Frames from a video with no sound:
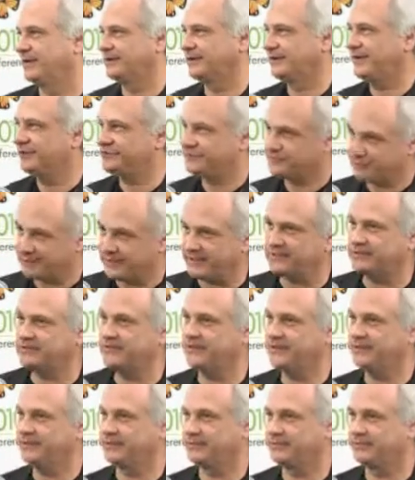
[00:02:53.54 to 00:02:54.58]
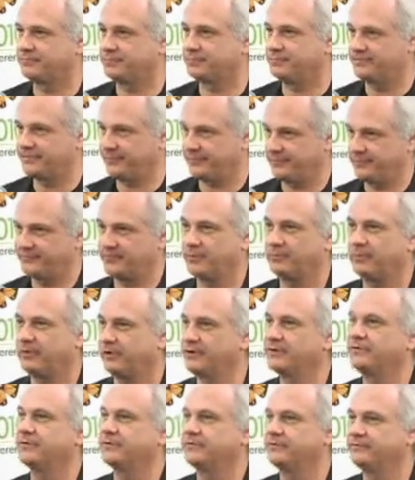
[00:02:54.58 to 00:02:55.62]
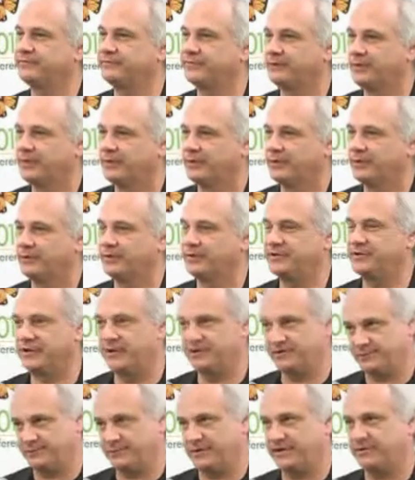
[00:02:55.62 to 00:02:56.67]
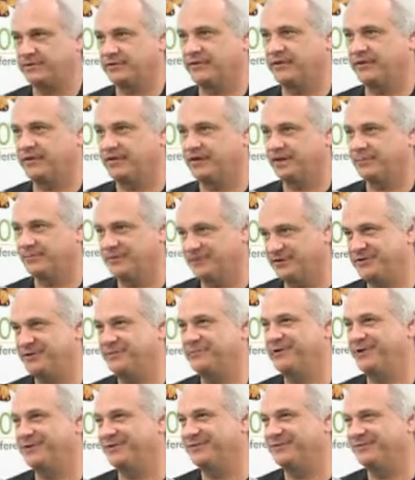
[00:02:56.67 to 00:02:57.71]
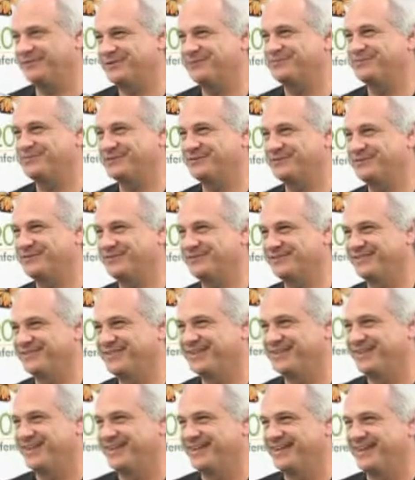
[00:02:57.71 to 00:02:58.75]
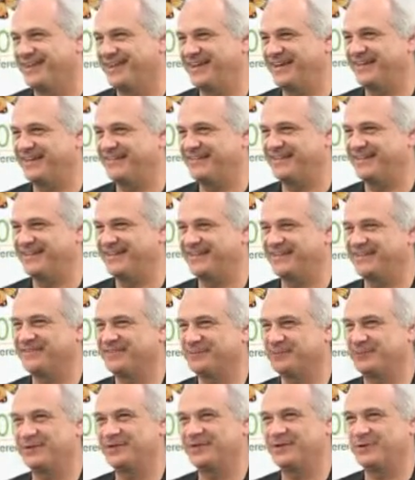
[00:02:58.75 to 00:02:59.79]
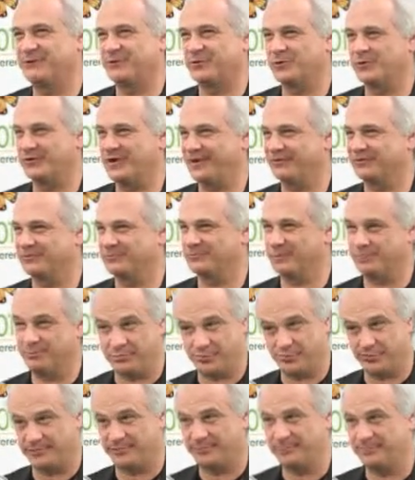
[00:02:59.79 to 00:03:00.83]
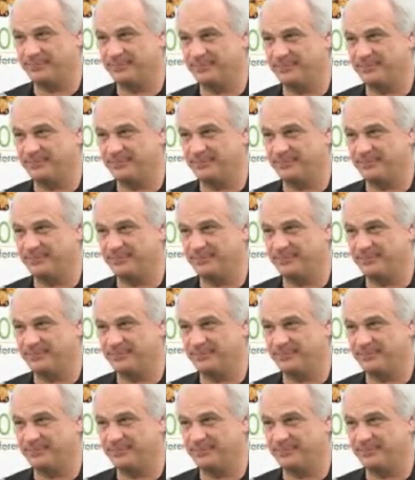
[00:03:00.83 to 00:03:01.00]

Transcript: Indirectly through some of our partners, but not directly. I'm an independent film producer and working more as a reporter,